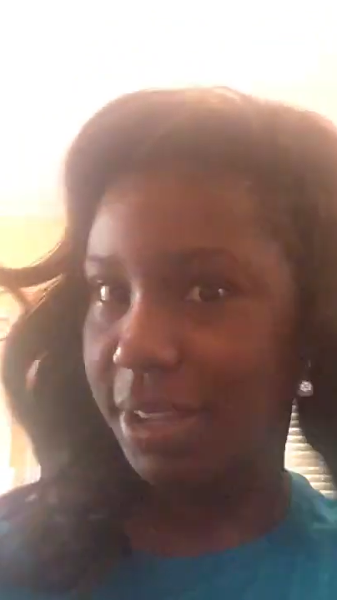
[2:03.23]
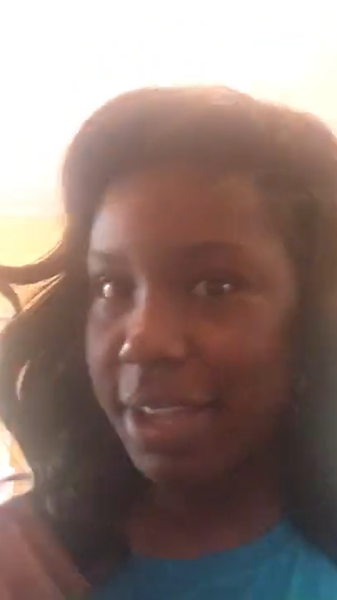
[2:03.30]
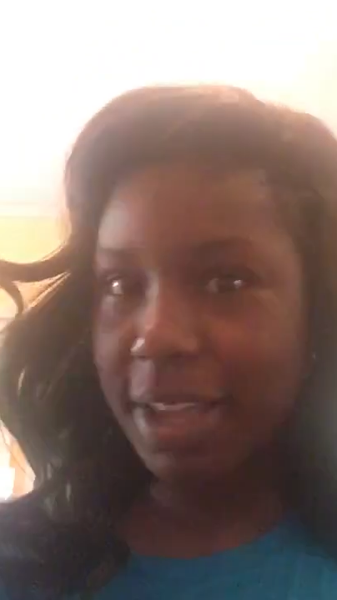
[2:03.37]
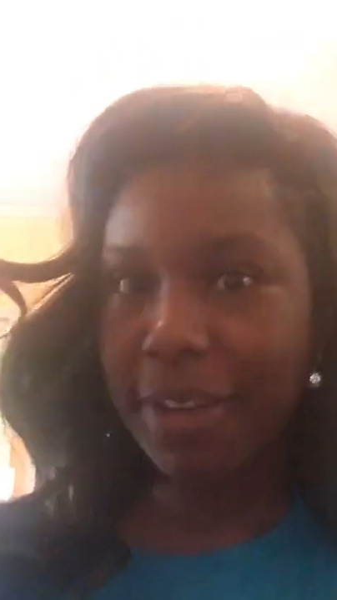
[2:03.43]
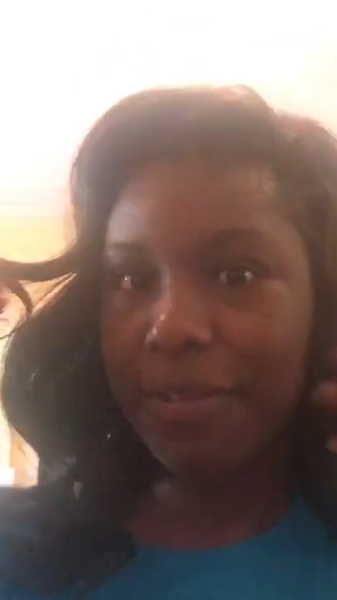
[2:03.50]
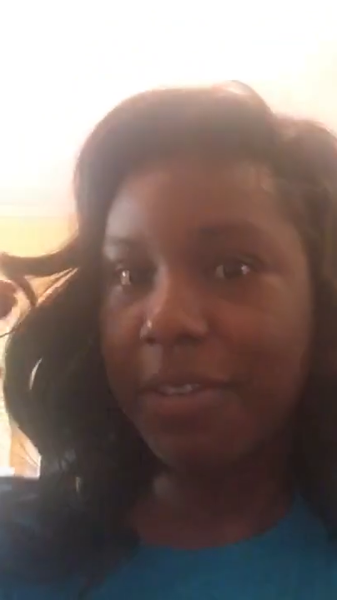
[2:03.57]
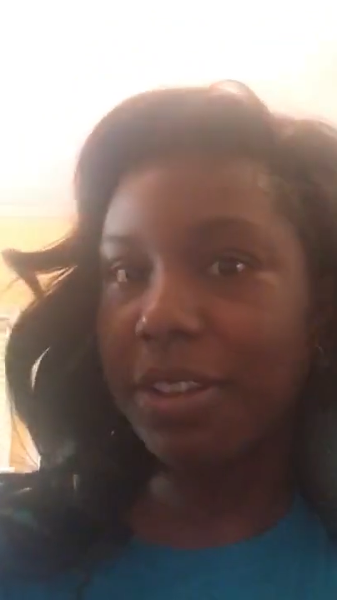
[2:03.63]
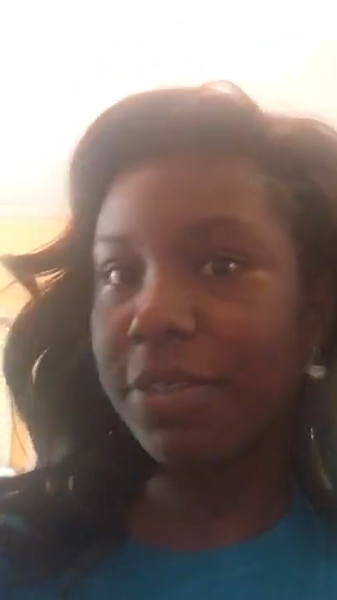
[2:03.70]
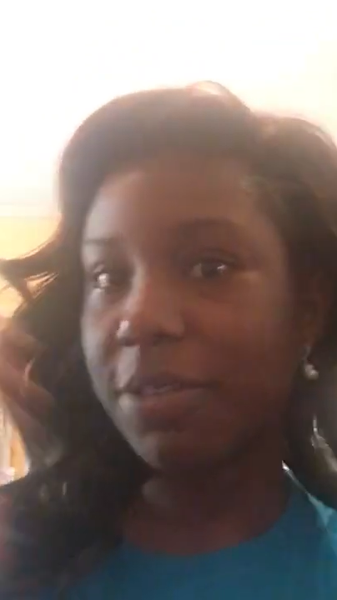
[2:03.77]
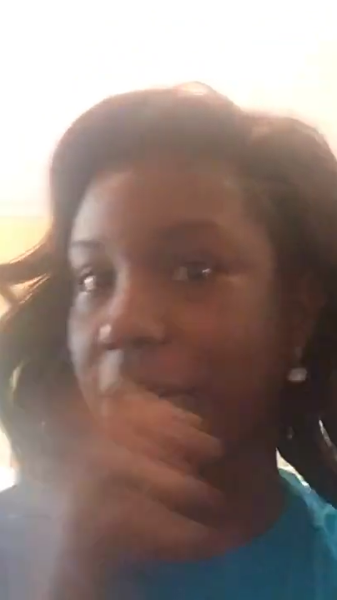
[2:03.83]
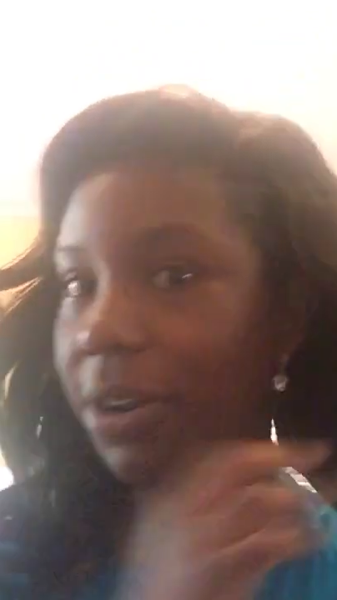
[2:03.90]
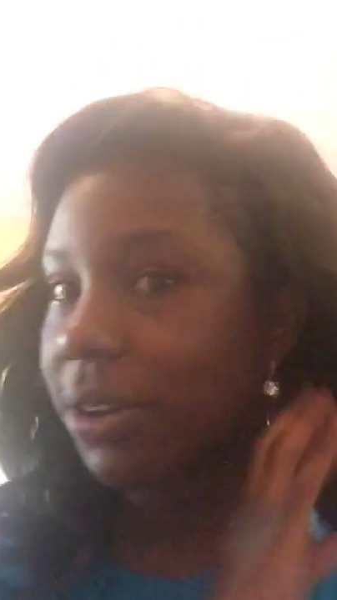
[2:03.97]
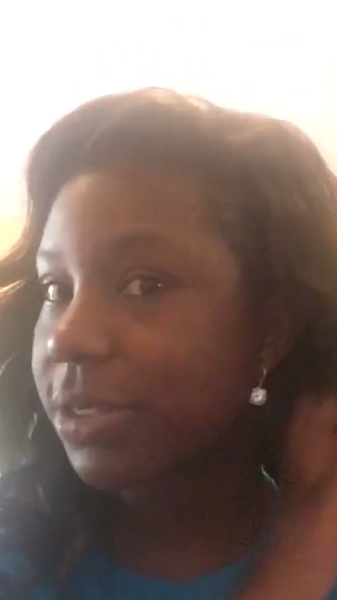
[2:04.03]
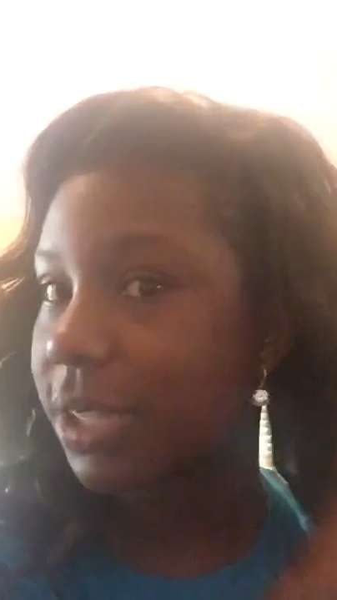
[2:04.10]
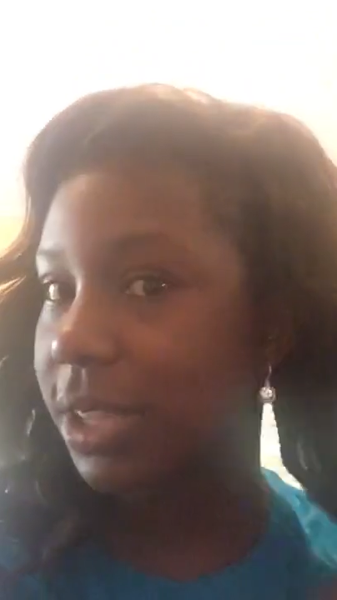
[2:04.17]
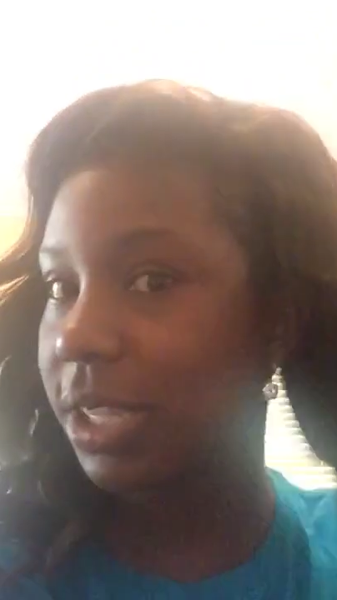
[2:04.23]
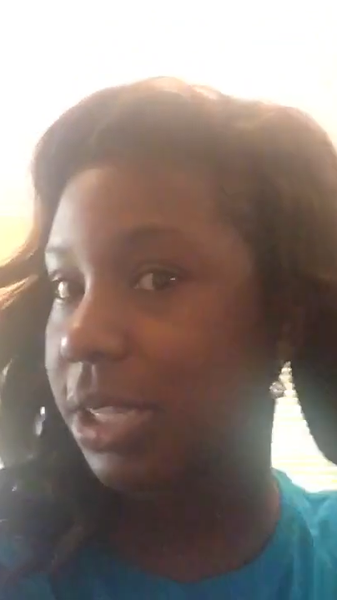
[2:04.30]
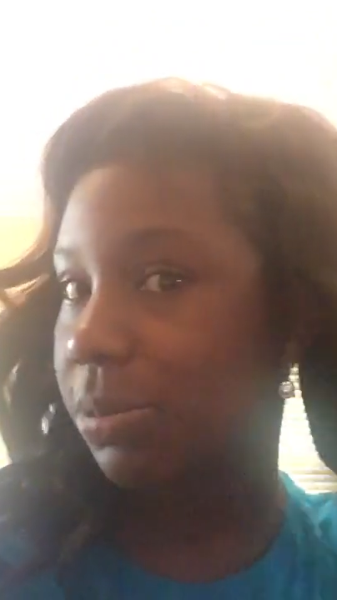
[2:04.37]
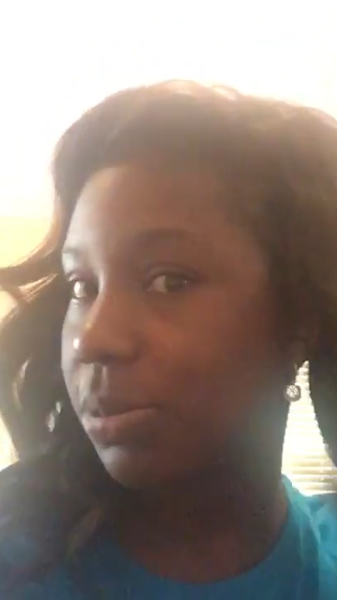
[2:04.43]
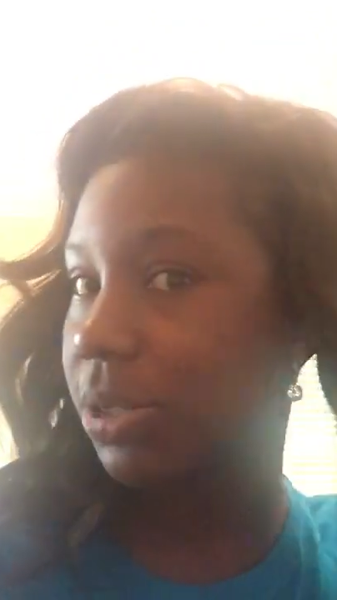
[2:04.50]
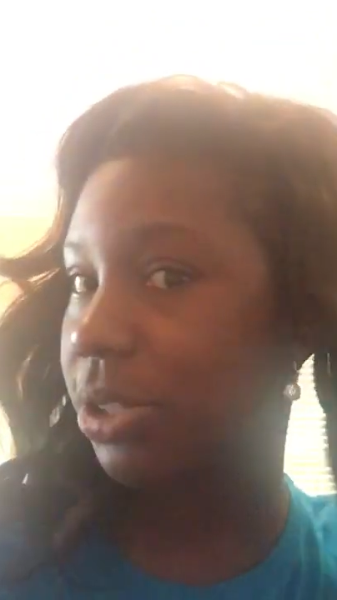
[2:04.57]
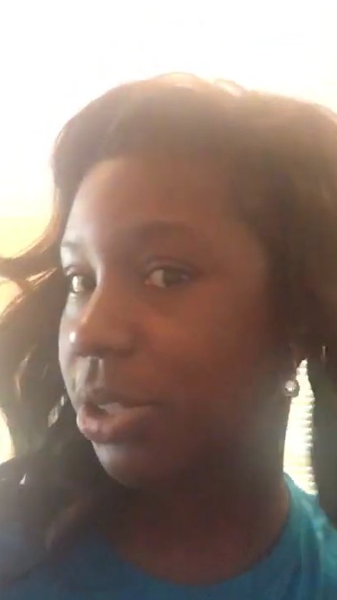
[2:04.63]
head full of curls, and
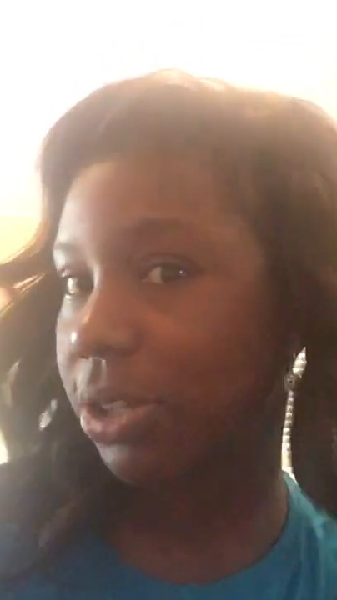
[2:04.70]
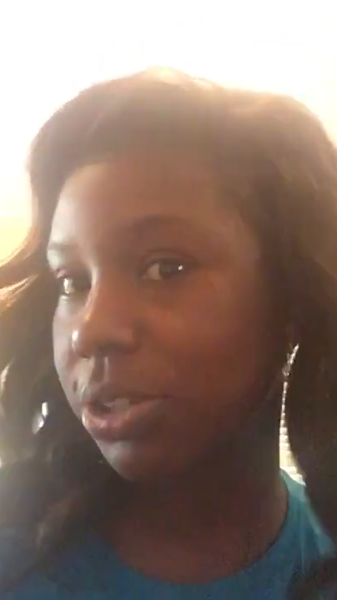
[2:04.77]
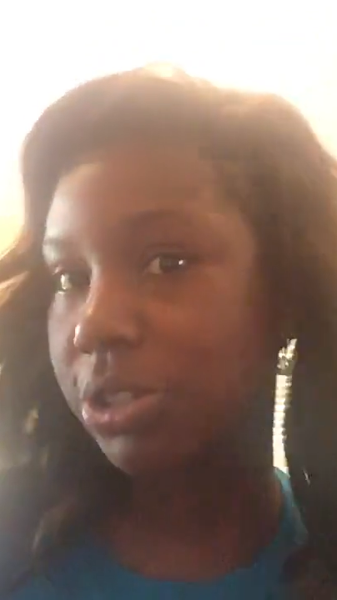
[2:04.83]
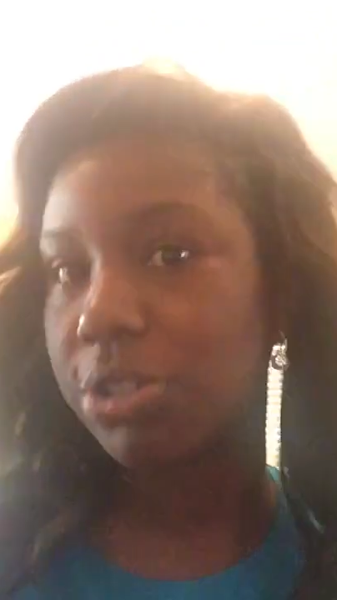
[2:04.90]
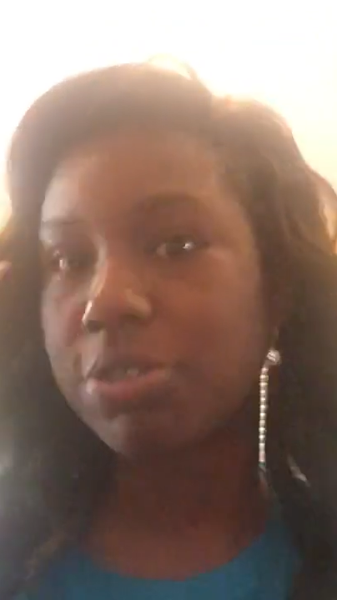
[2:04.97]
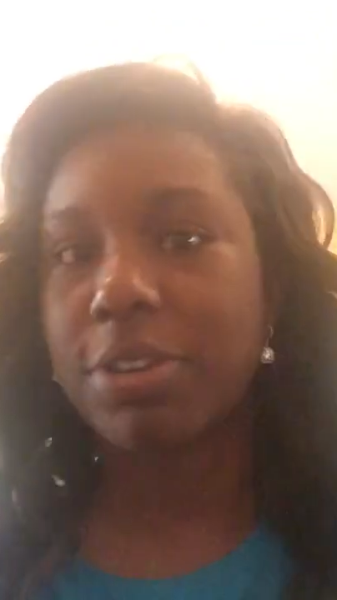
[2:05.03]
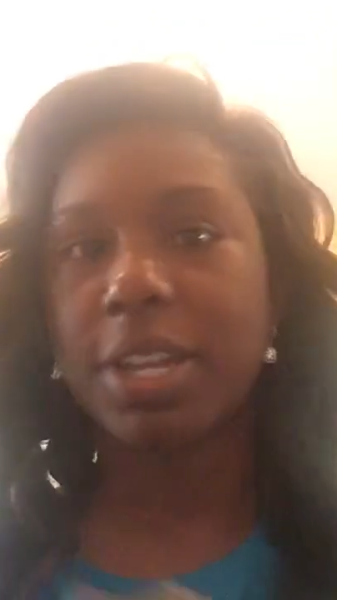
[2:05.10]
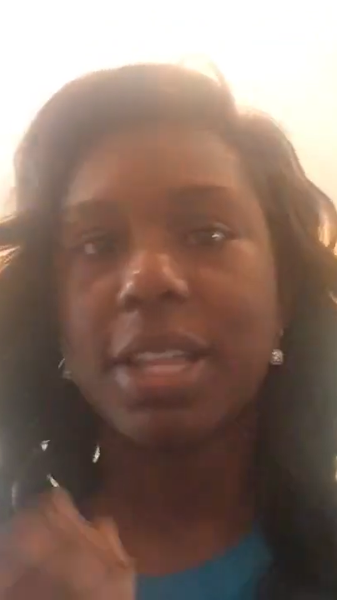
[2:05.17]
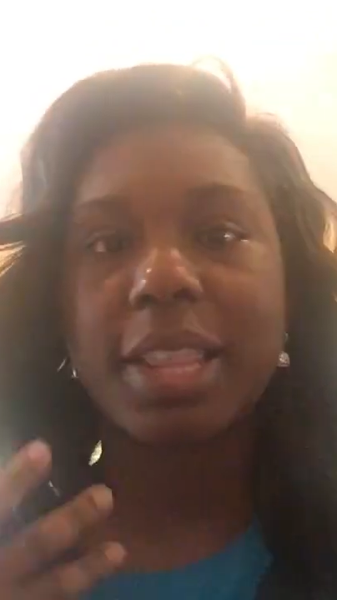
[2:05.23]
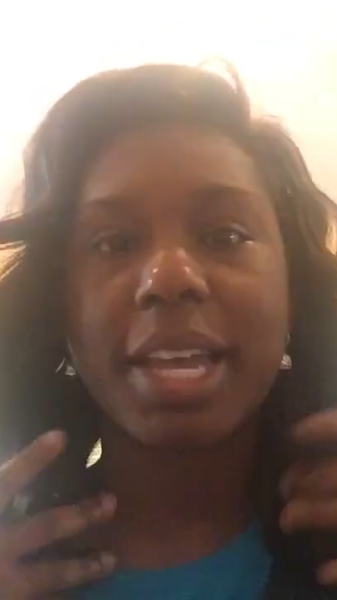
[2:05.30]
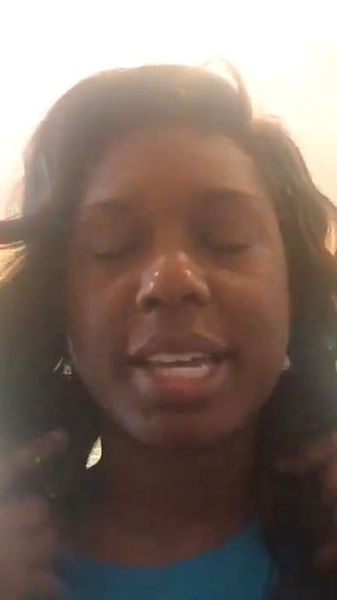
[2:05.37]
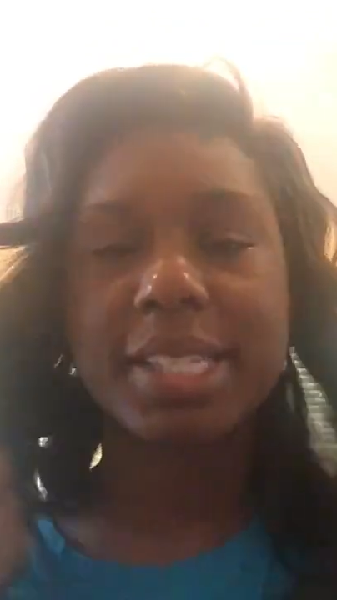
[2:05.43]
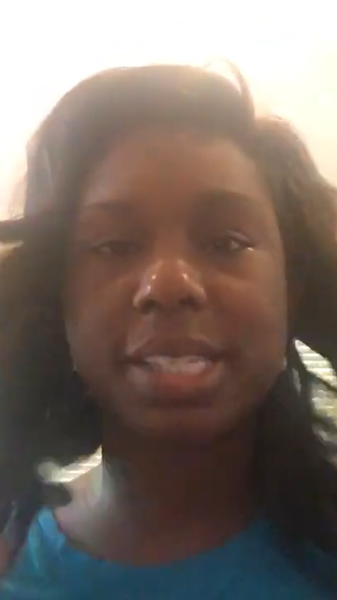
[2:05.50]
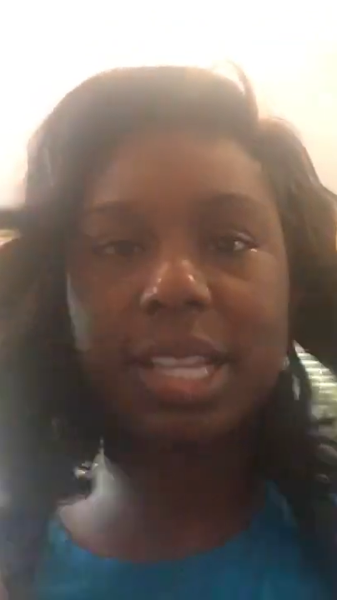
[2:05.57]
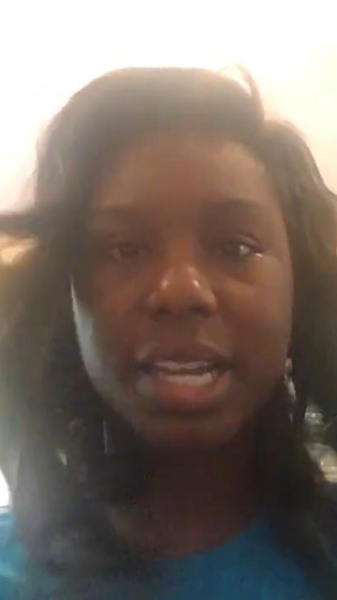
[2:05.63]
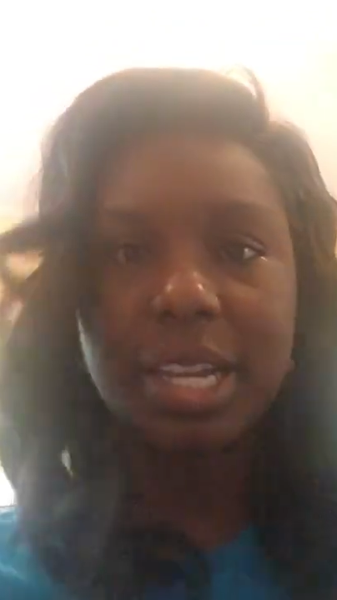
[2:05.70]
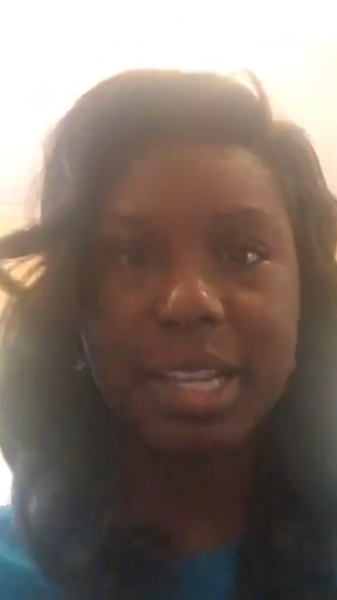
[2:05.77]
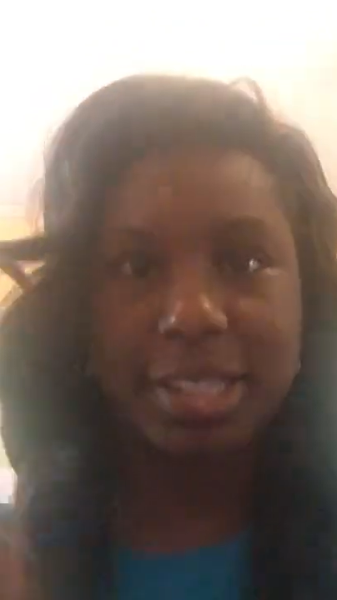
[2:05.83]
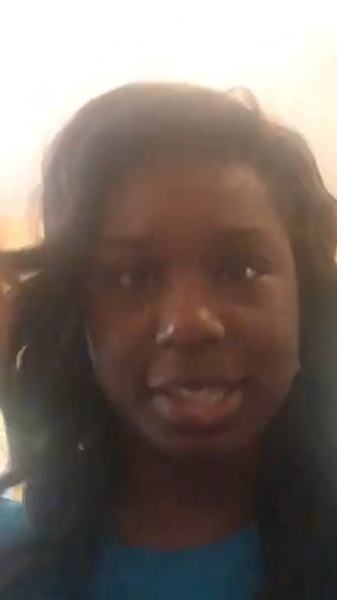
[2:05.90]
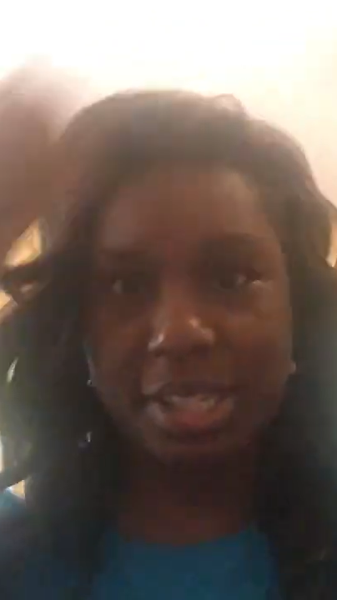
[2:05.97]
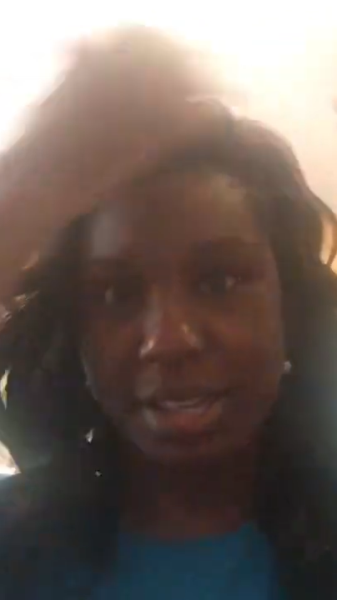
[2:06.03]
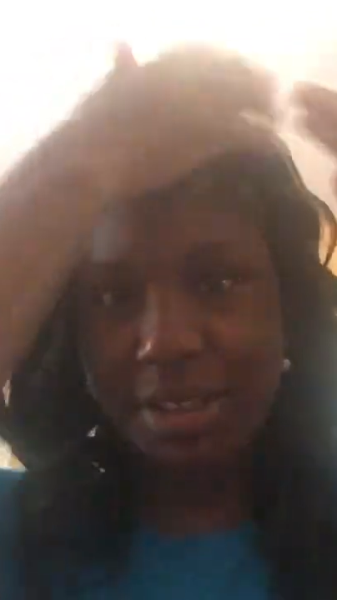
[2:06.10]
this was straight last
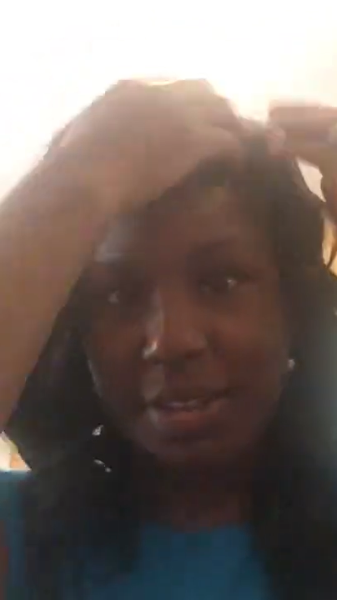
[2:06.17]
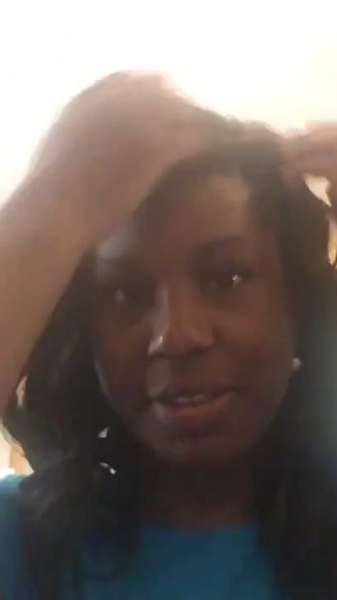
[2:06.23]
night.